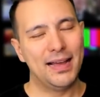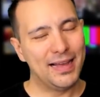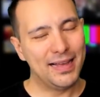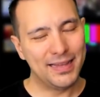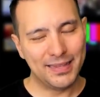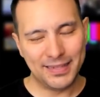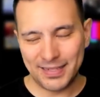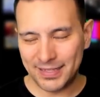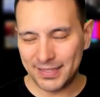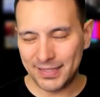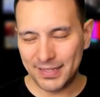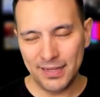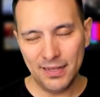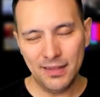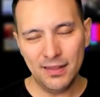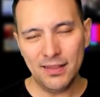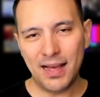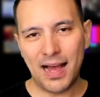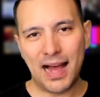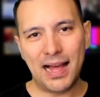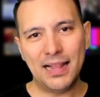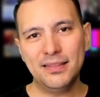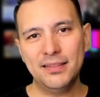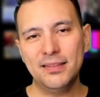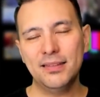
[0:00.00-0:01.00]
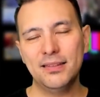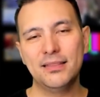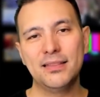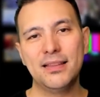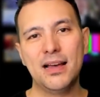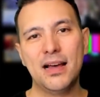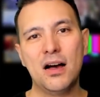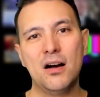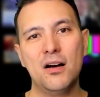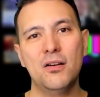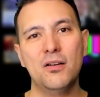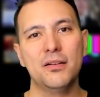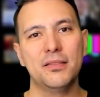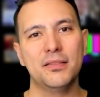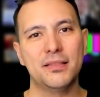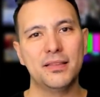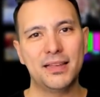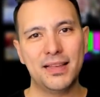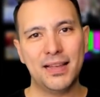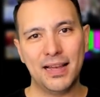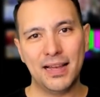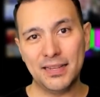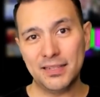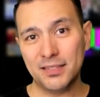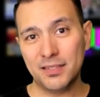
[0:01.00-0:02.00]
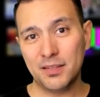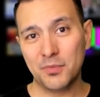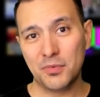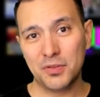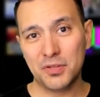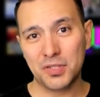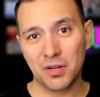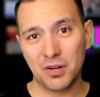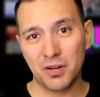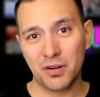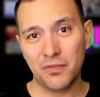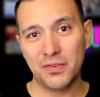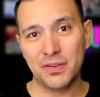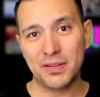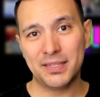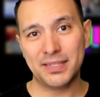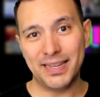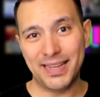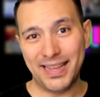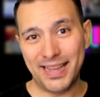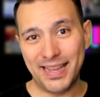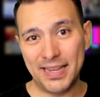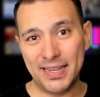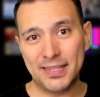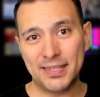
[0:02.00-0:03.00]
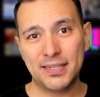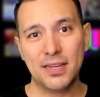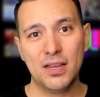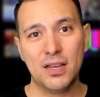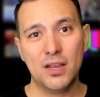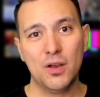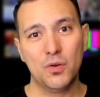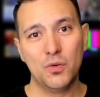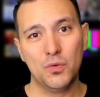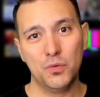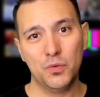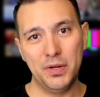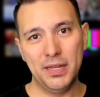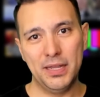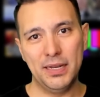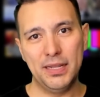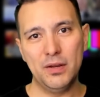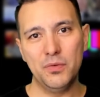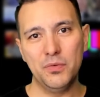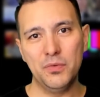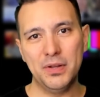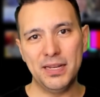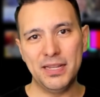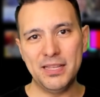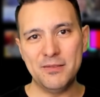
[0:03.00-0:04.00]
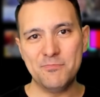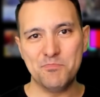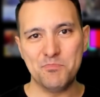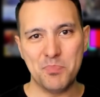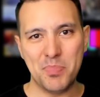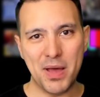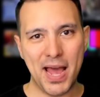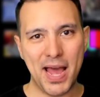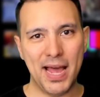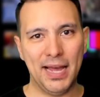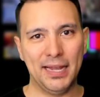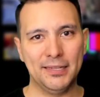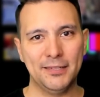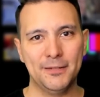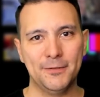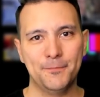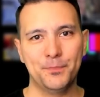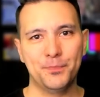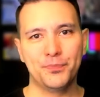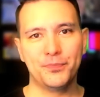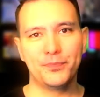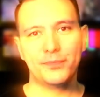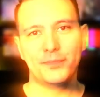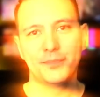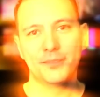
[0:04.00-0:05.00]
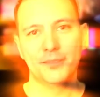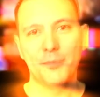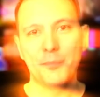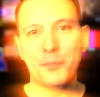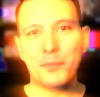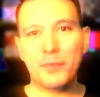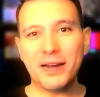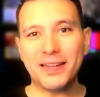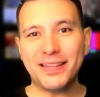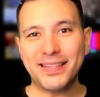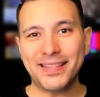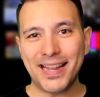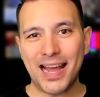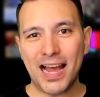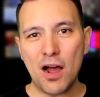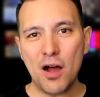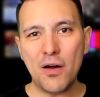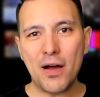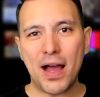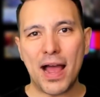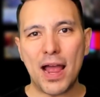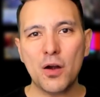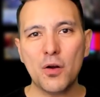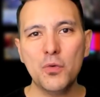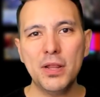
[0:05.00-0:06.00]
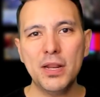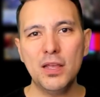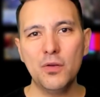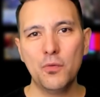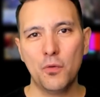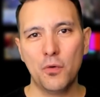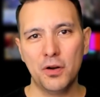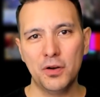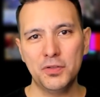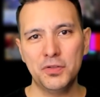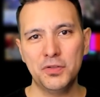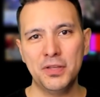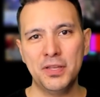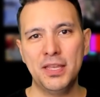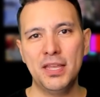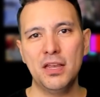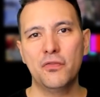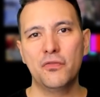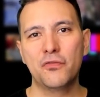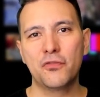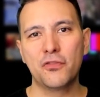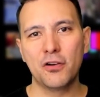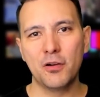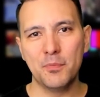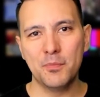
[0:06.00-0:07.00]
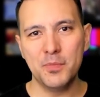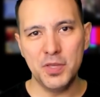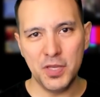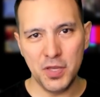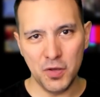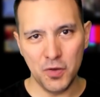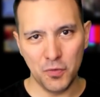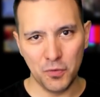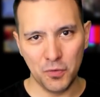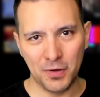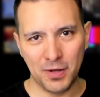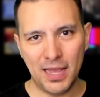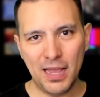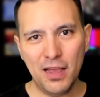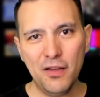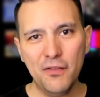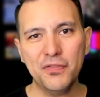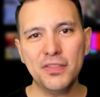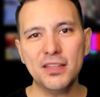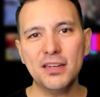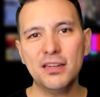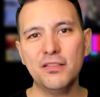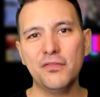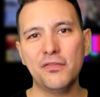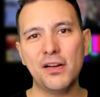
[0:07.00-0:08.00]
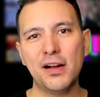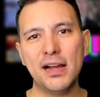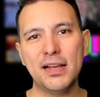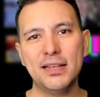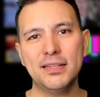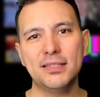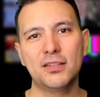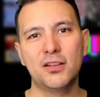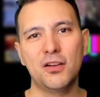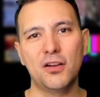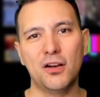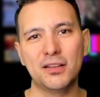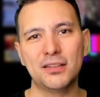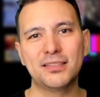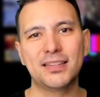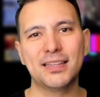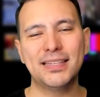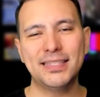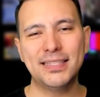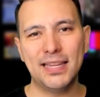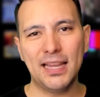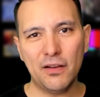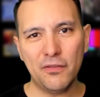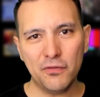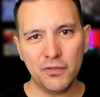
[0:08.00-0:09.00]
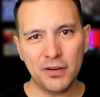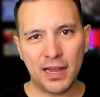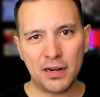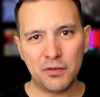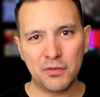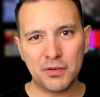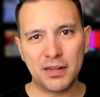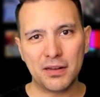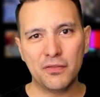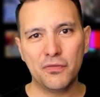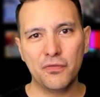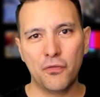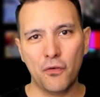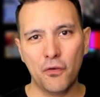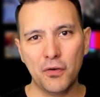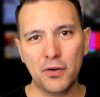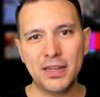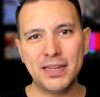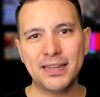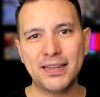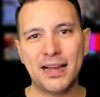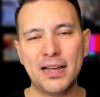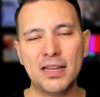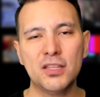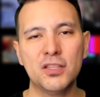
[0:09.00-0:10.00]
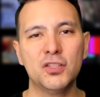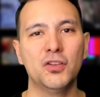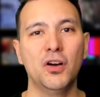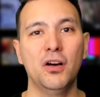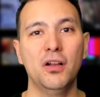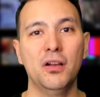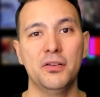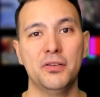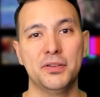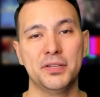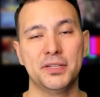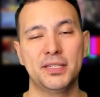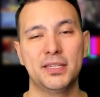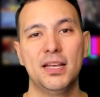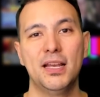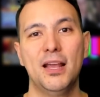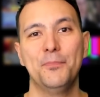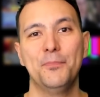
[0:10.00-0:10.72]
still until now, the customer service is really, really bad. But now I really want to hear from you. If the device costs $749,